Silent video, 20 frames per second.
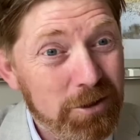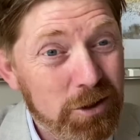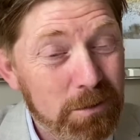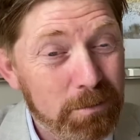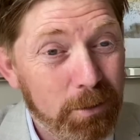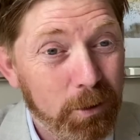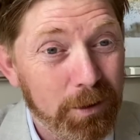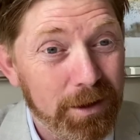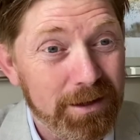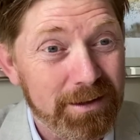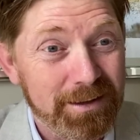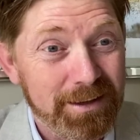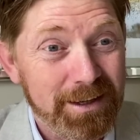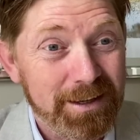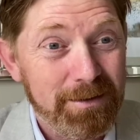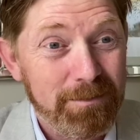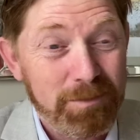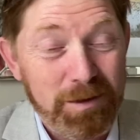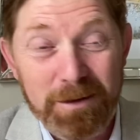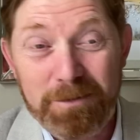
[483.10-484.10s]
support it
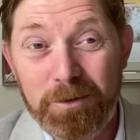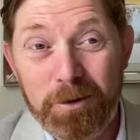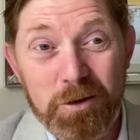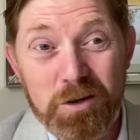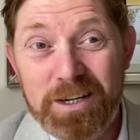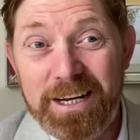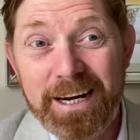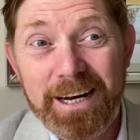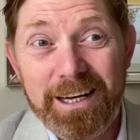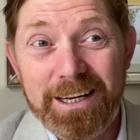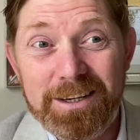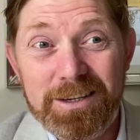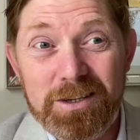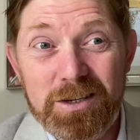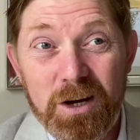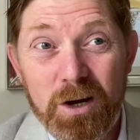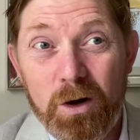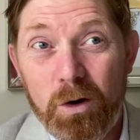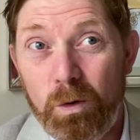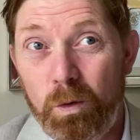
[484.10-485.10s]
for as little as
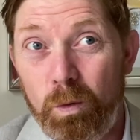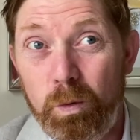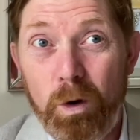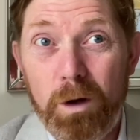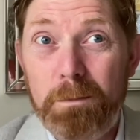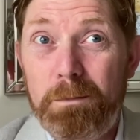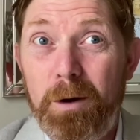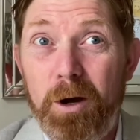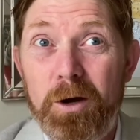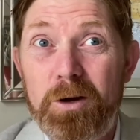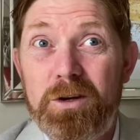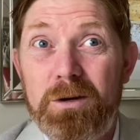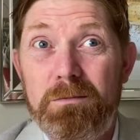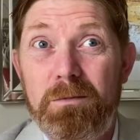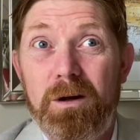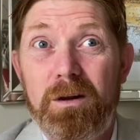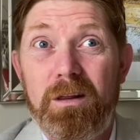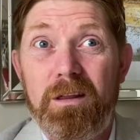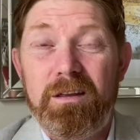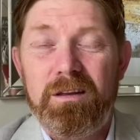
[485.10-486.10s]
£1 a
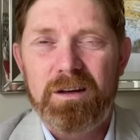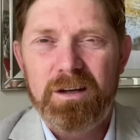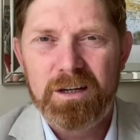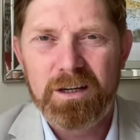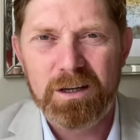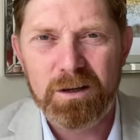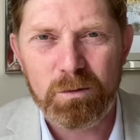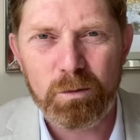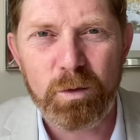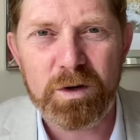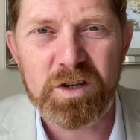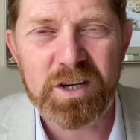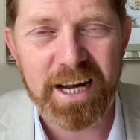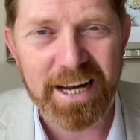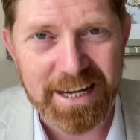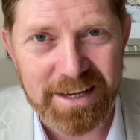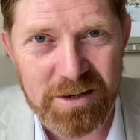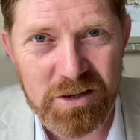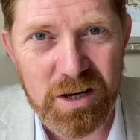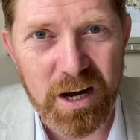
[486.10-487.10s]
month, which
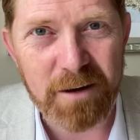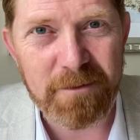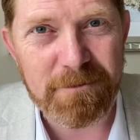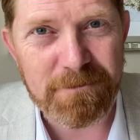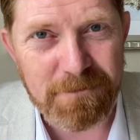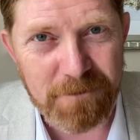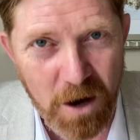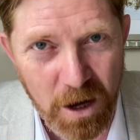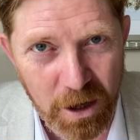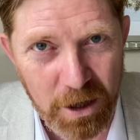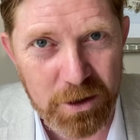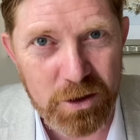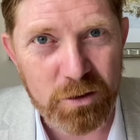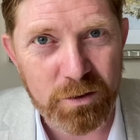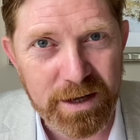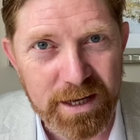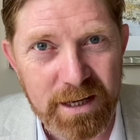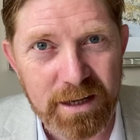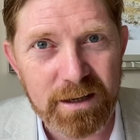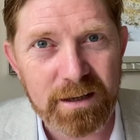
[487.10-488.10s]
is a
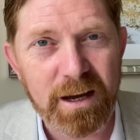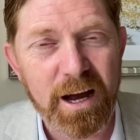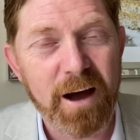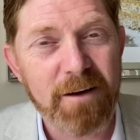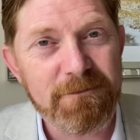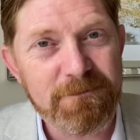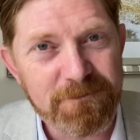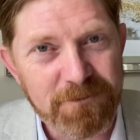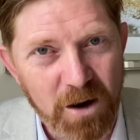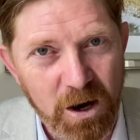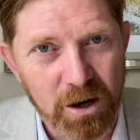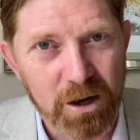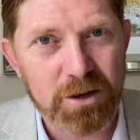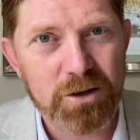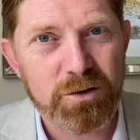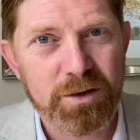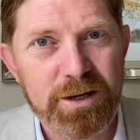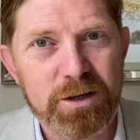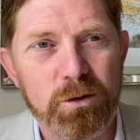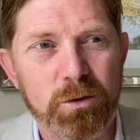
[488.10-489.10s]
voluntary
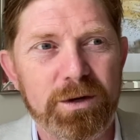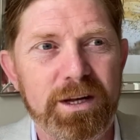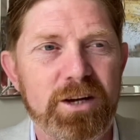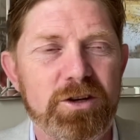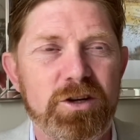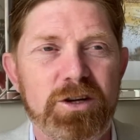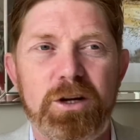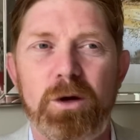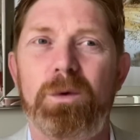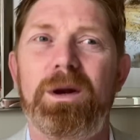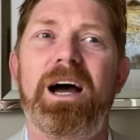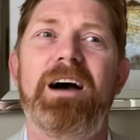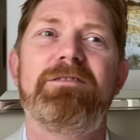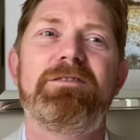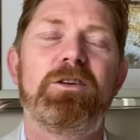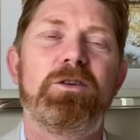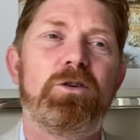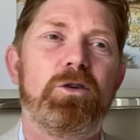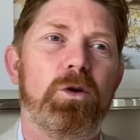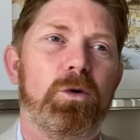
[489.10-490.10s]
donation. You don't have
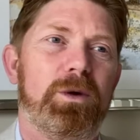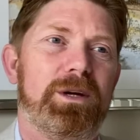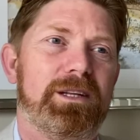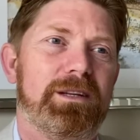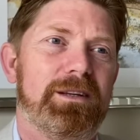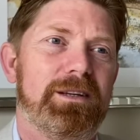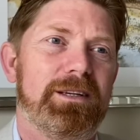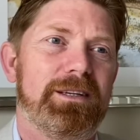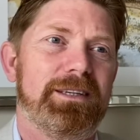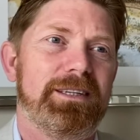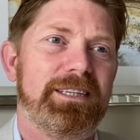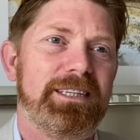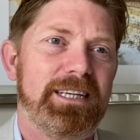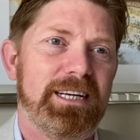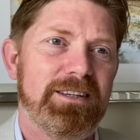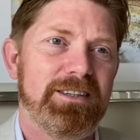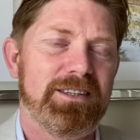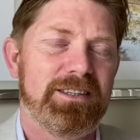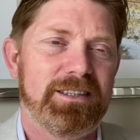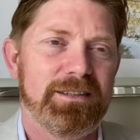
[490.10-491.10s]
to do it.
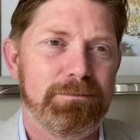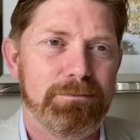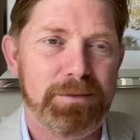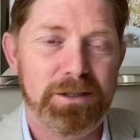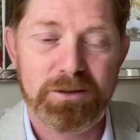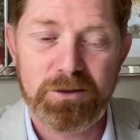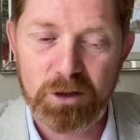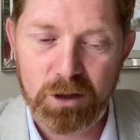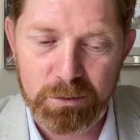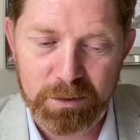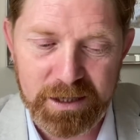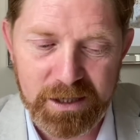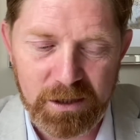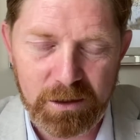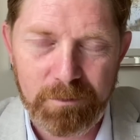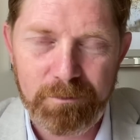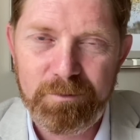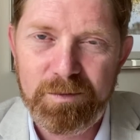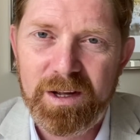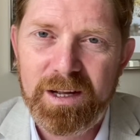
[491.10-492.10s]
Yes, but there we
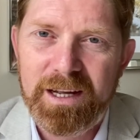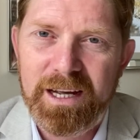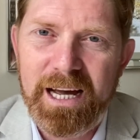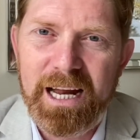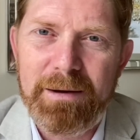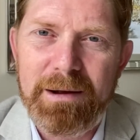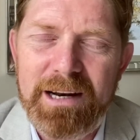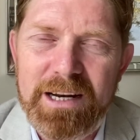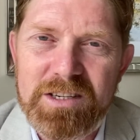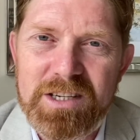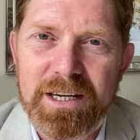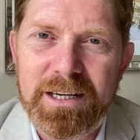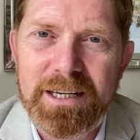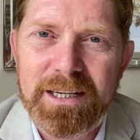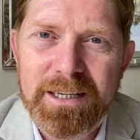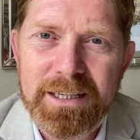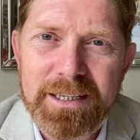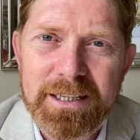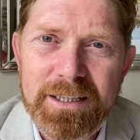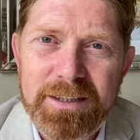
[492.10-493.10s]
go. Anyway, listen,
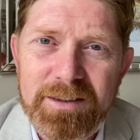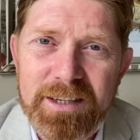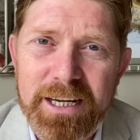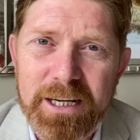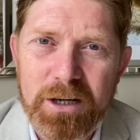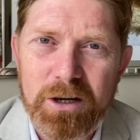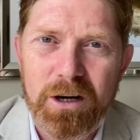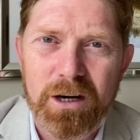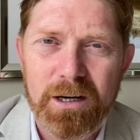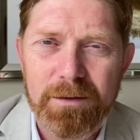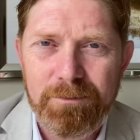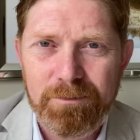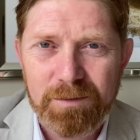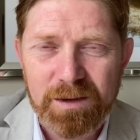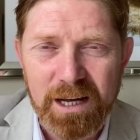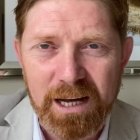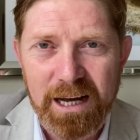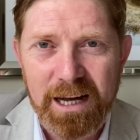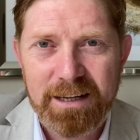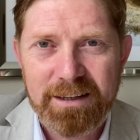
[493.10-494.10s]
take care
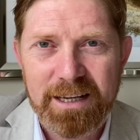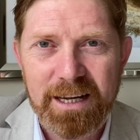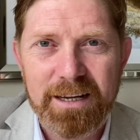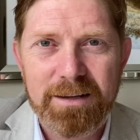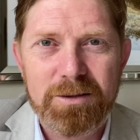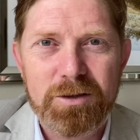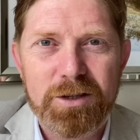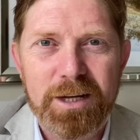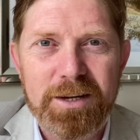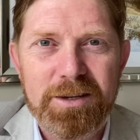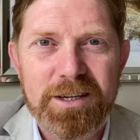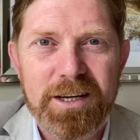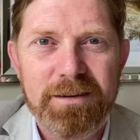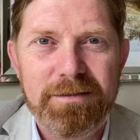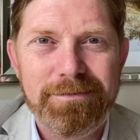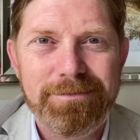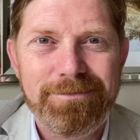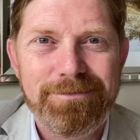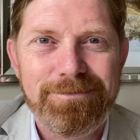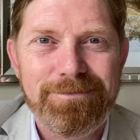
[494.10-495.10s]
and stay safe.